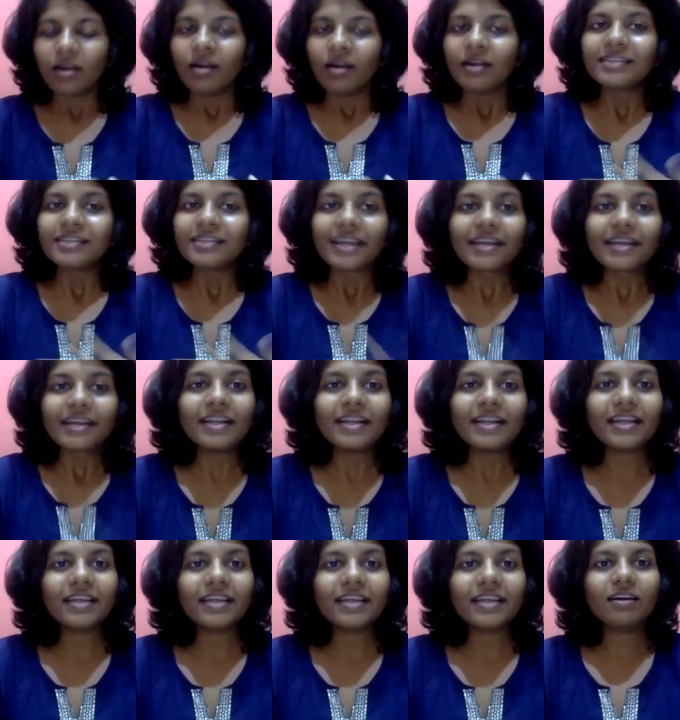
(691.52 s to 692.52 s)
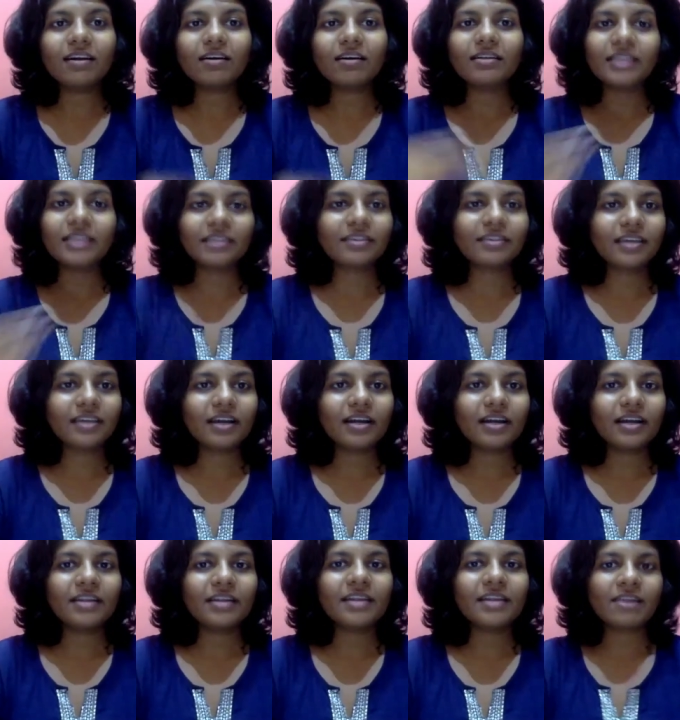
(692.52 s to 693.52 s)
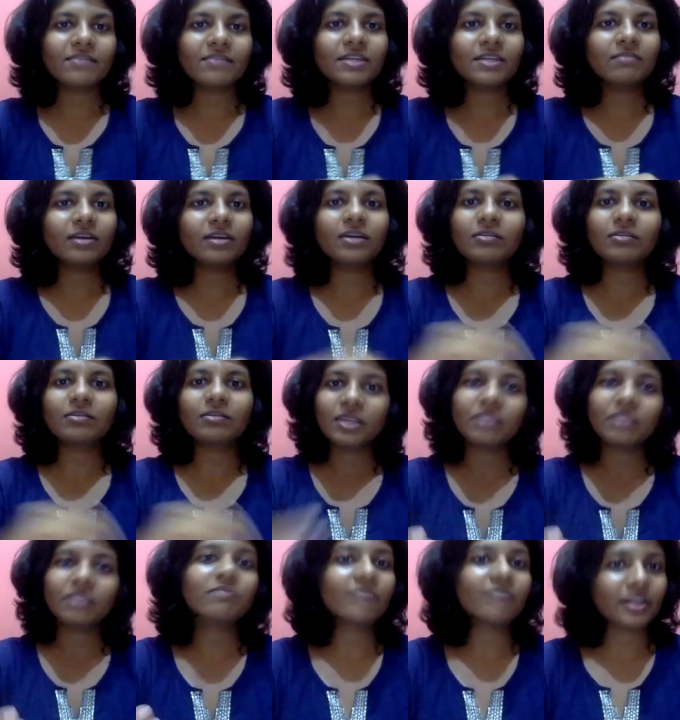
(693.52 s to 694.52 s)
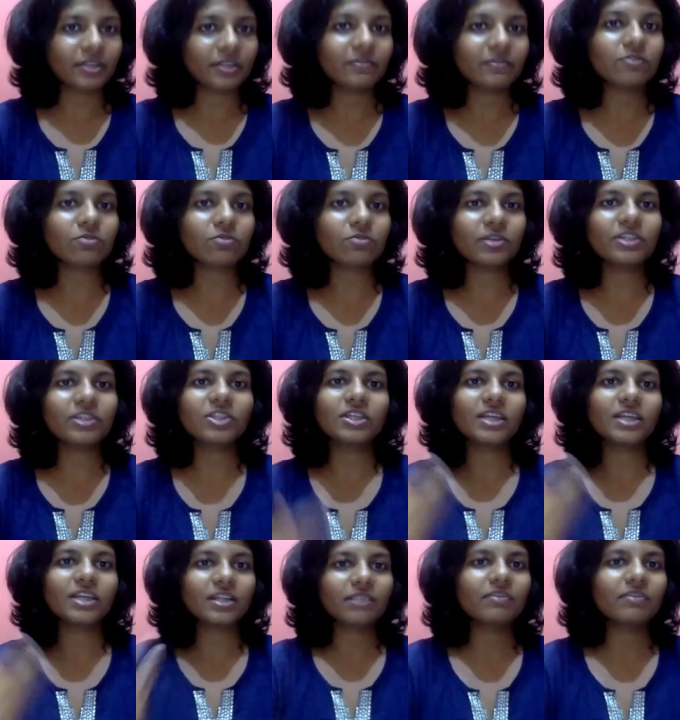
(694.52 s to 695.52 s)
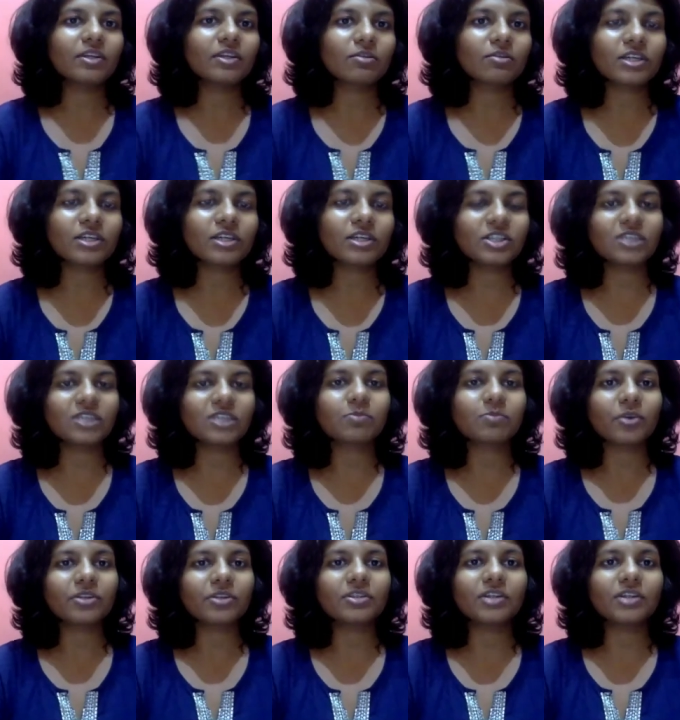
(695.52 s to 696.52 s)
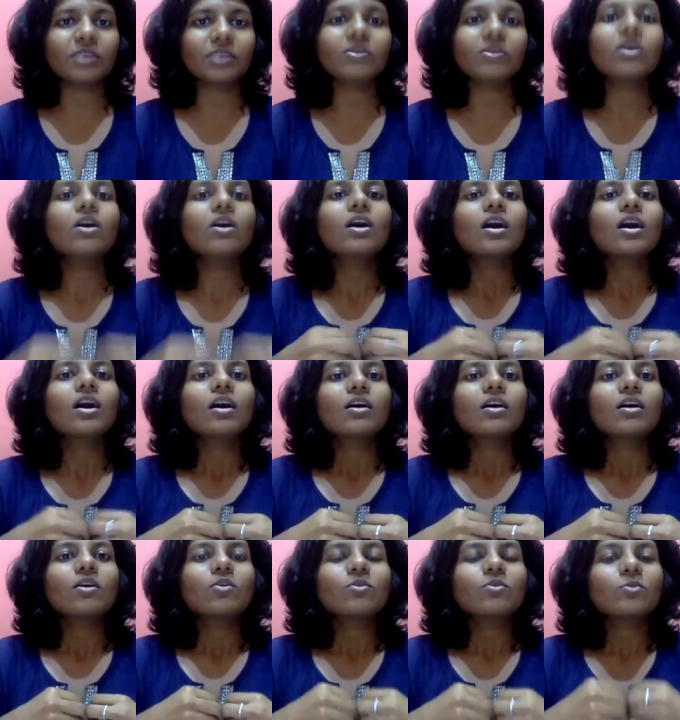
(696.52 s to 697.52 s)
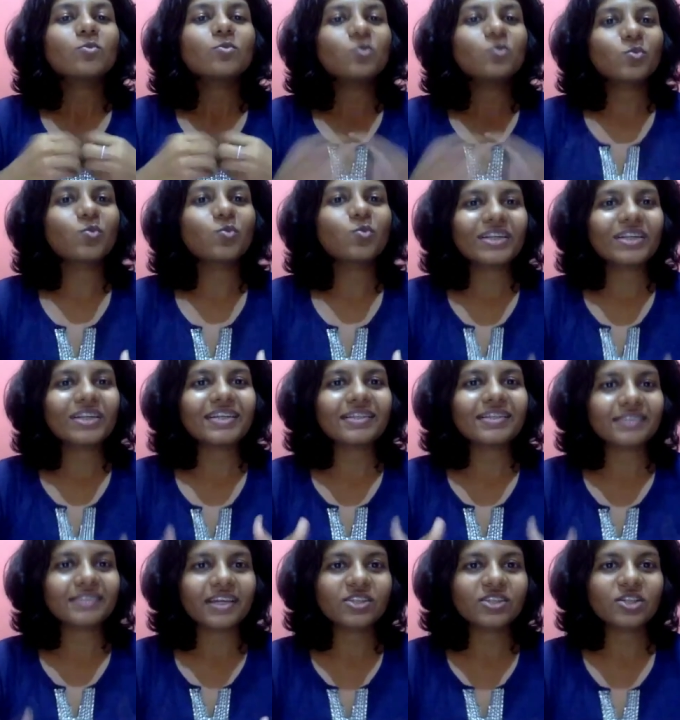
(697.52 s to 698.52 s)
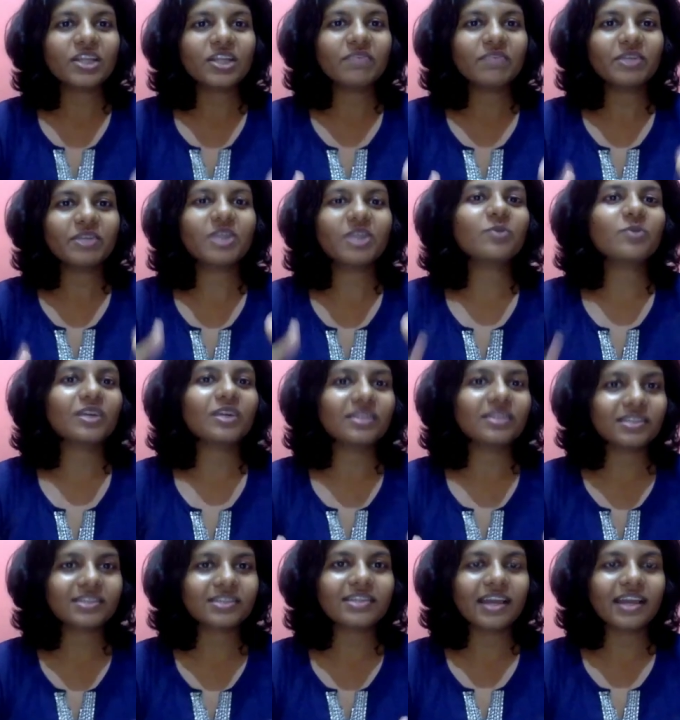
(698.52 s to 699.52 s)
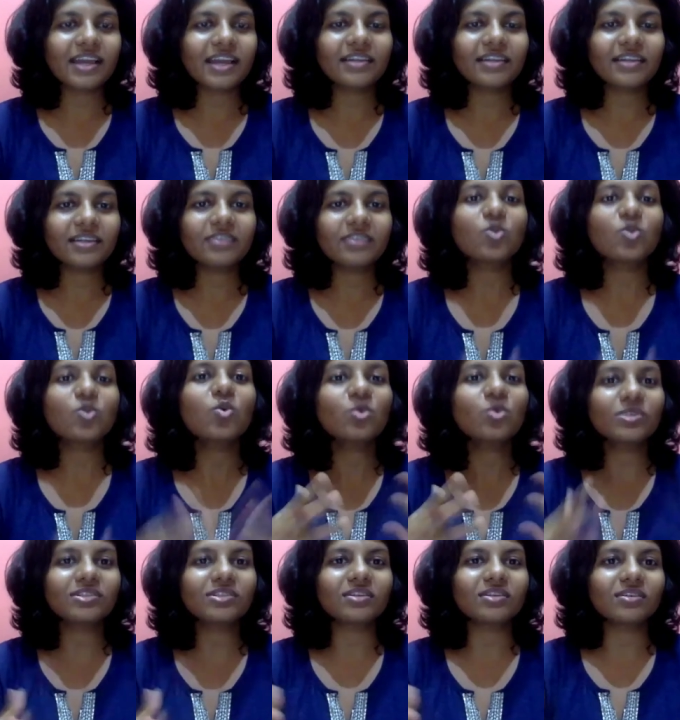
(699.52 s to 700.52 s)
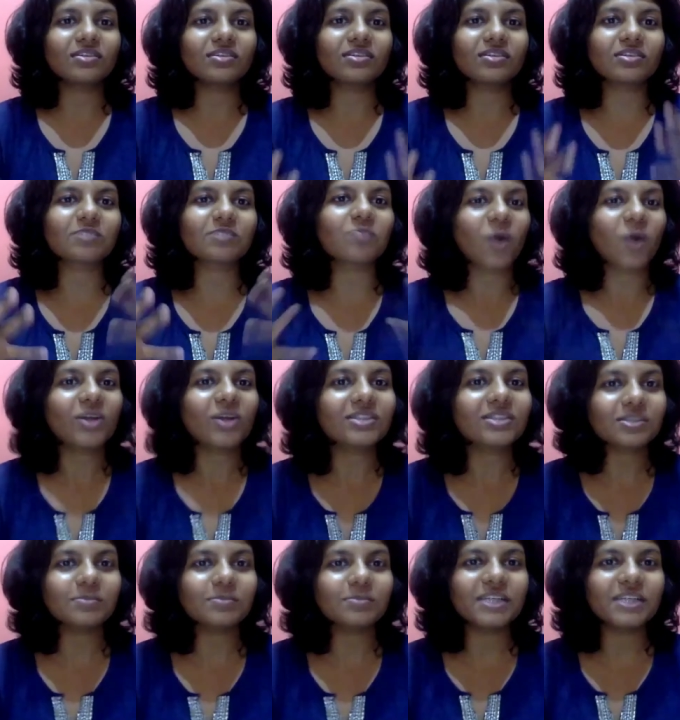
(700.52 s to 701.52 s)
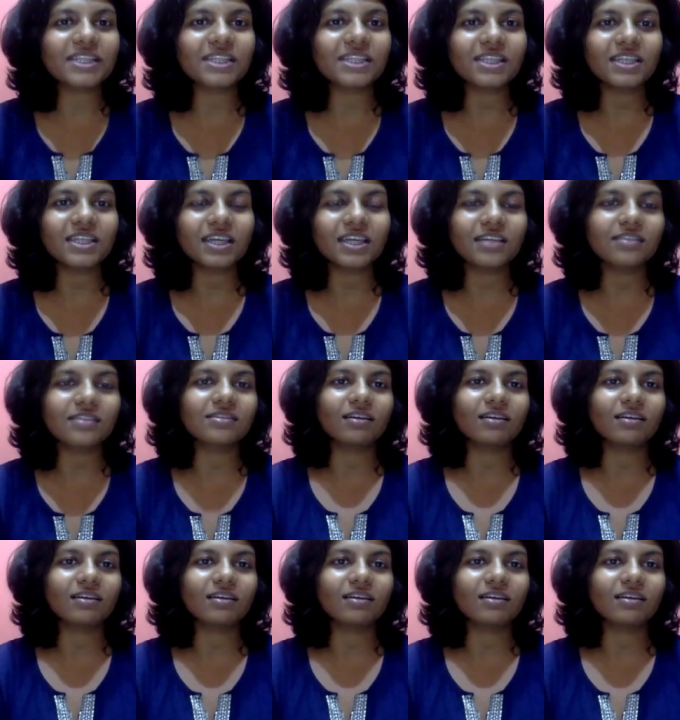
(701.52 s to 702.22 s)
Secondly, uh, Nithya and every uh, in fact even Rohit ji and even Aruna ji has pointed out what essentially we need to understand is whose responsibility is